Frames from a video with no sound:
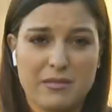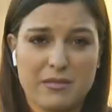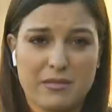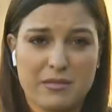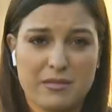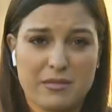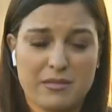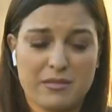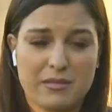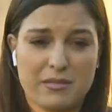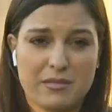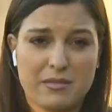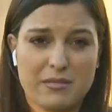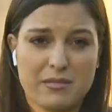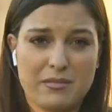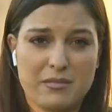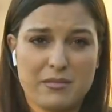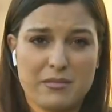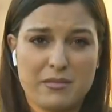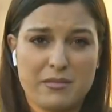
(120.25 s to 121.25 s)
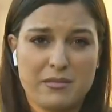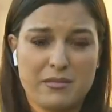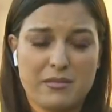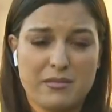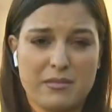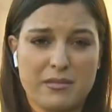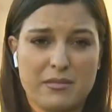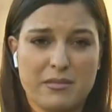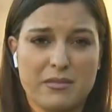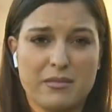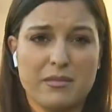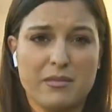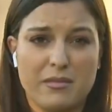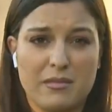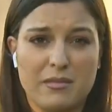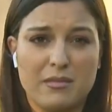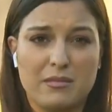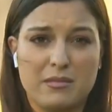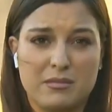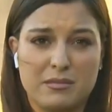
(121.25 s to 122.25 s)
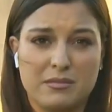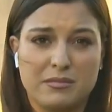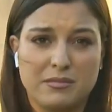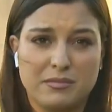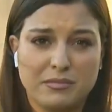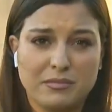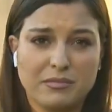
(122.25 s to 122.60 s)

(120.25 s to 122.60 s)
No words are spoken by the person on screen.